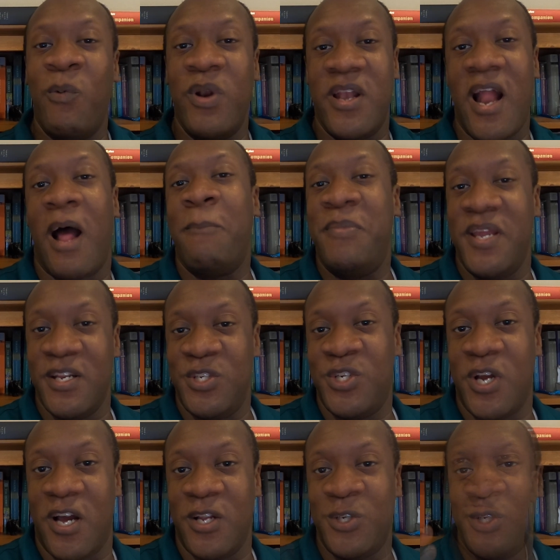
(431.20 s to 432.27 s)
would not be a
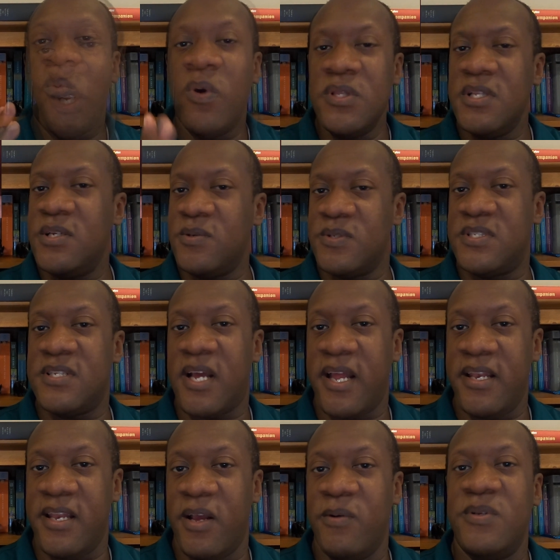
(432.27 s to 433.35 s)
judge. One little
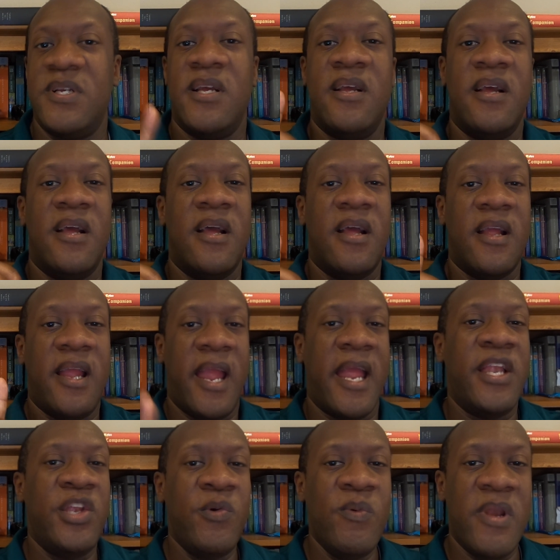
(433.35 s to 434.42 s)
side note,
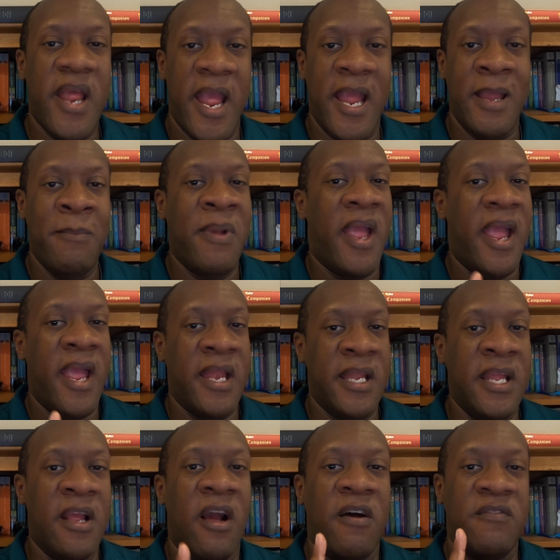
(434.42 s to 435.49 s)
can you name
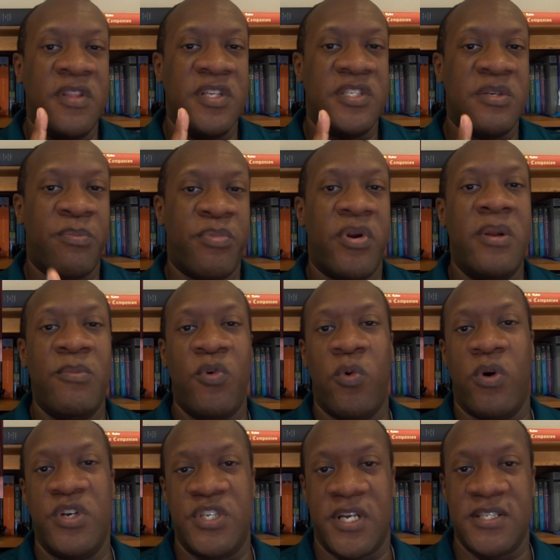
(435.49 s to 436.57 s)
any of the Supreme
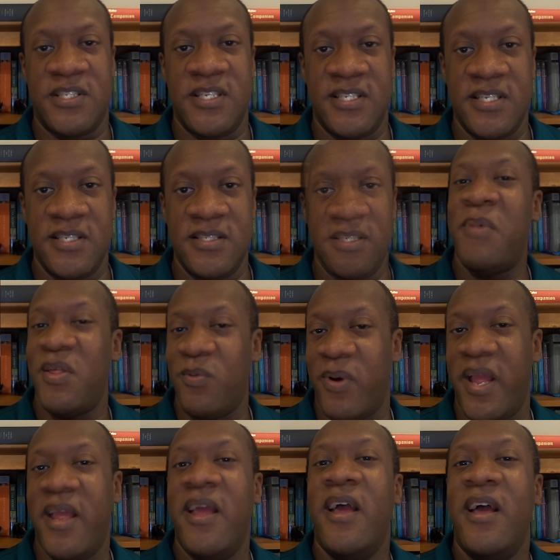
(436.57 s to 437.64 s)
Court justices? By the
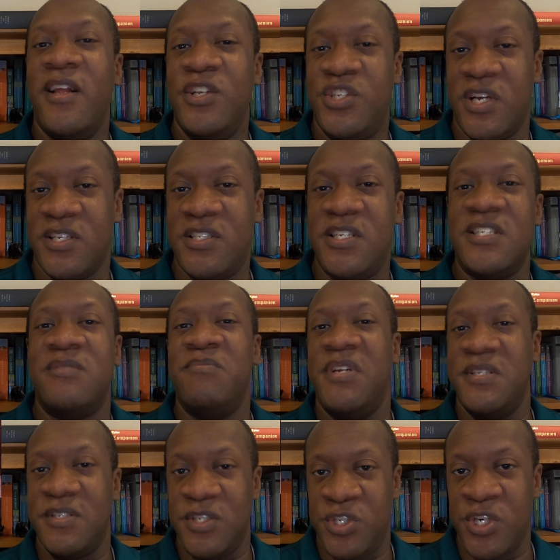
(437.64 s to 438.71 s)
way, justice
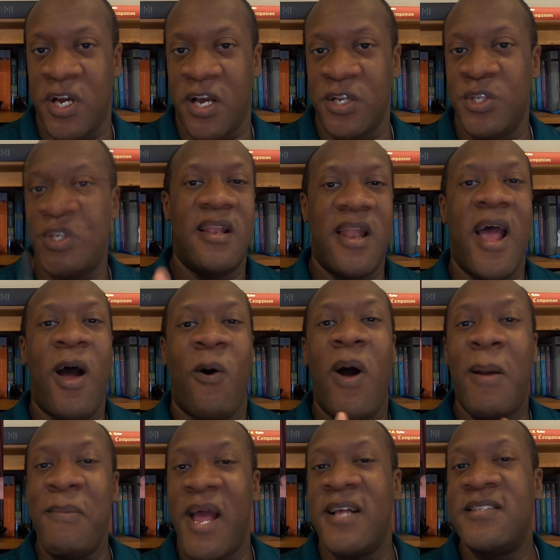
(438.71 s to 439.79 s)
means judge. Now,
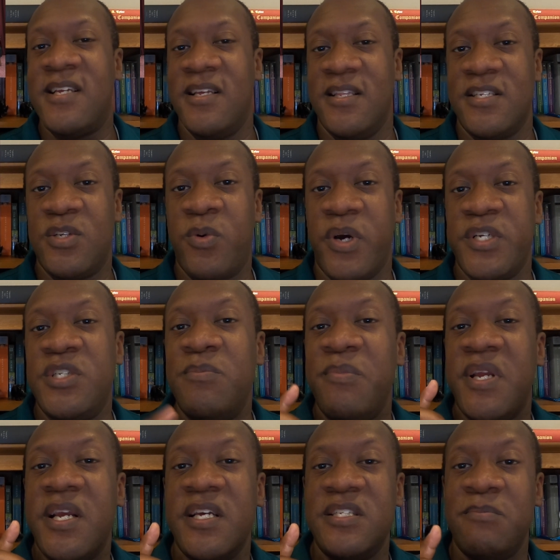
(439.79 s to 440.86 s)
I'm asking this question
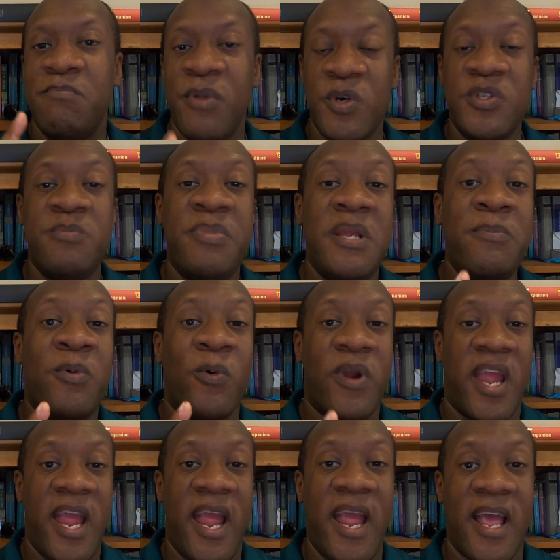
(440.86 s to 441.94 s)
because most people
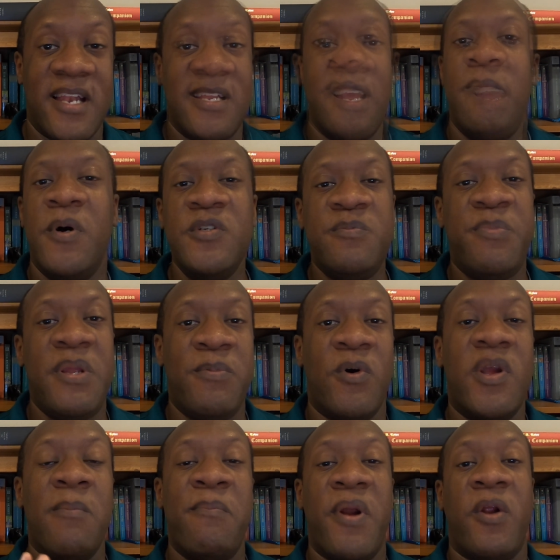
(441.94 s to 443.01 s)
can't. Most
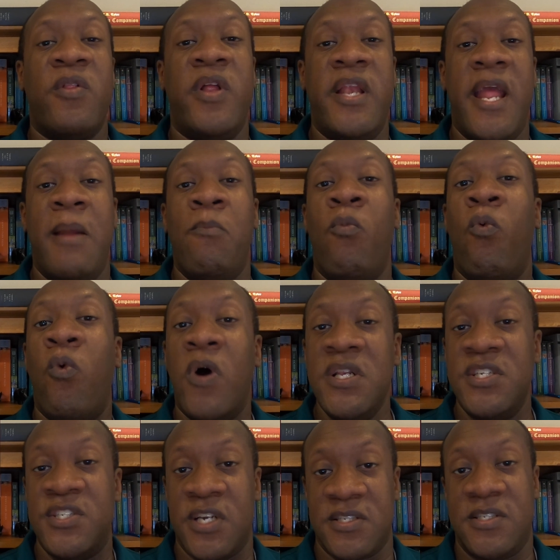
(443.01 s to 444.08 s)
people can barely name
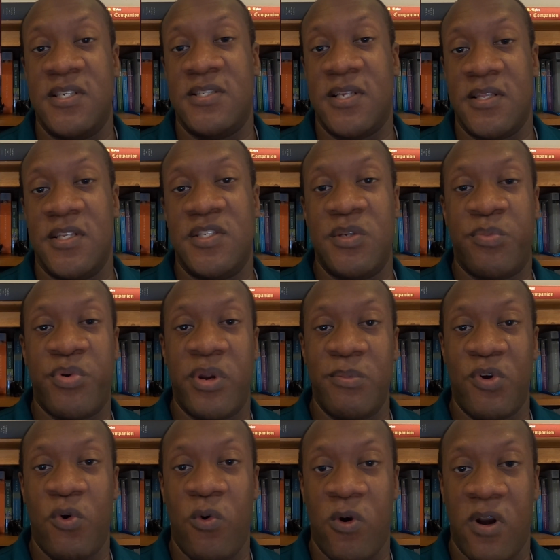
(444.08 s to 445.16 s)
1 justice on the
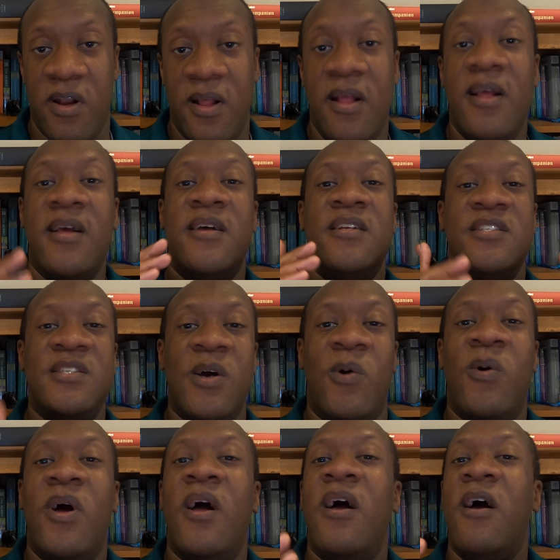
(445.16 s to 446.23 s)
Supreme Court.
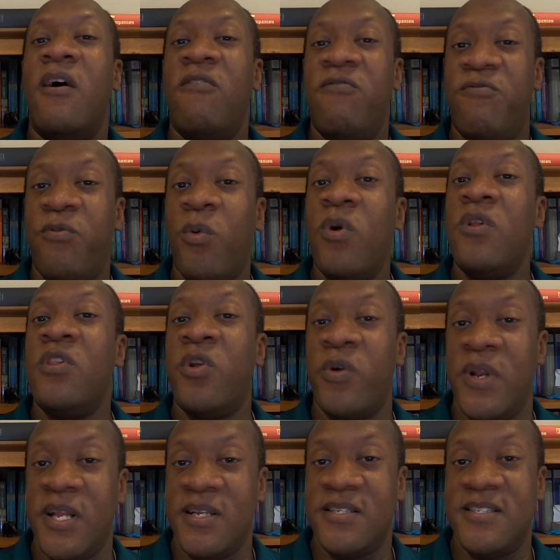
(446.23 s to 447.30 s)
So, for
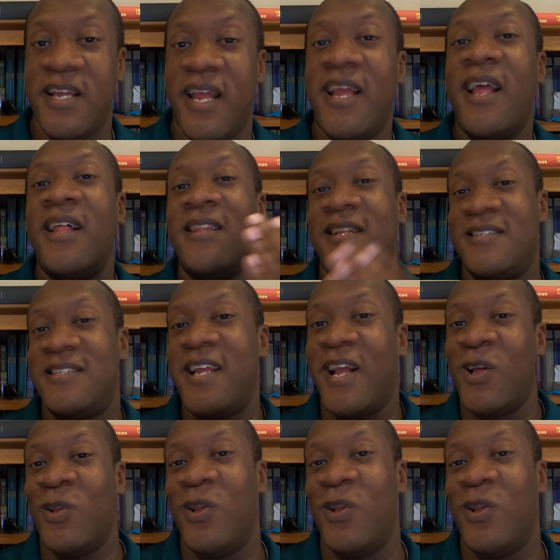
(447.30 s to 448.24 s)
learning's sake, let's take a